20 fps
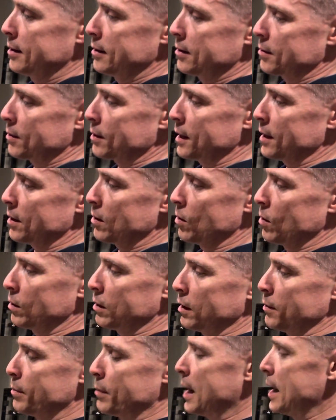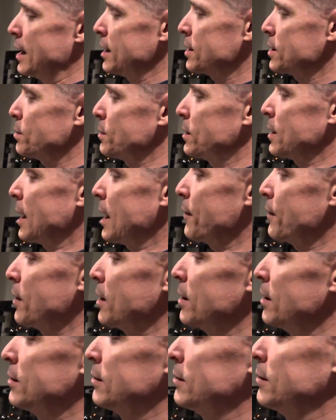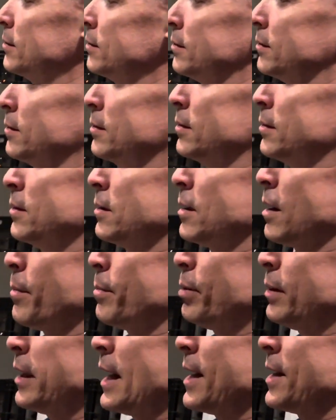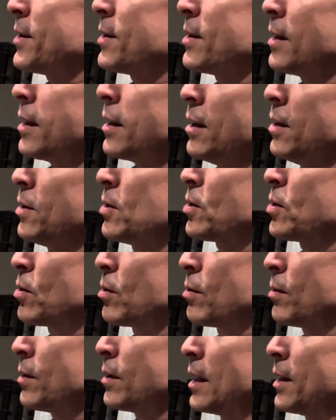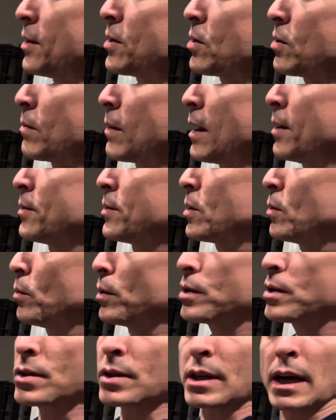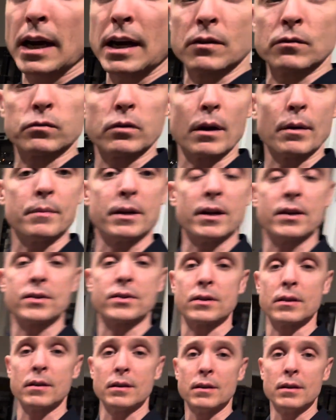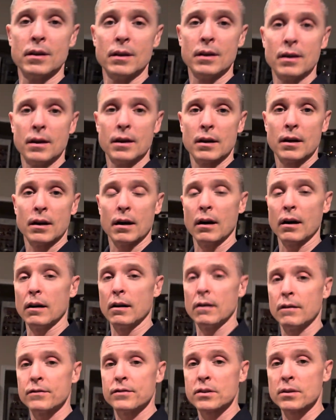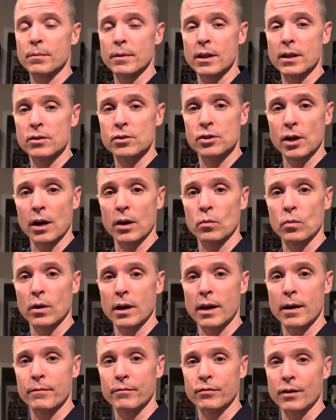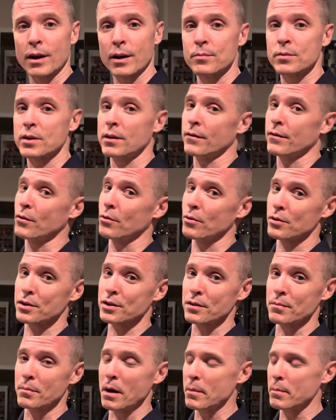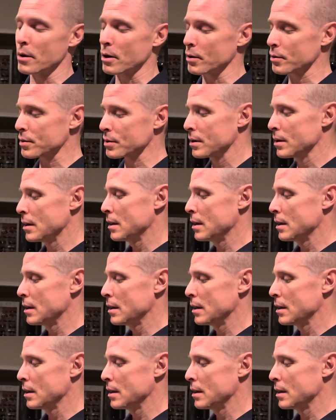right, Oakley box, but they have a plastic insert that surrounds it, which is kind of reminiscent of some of the Gen 1 M frames and, of course, the Mumbos.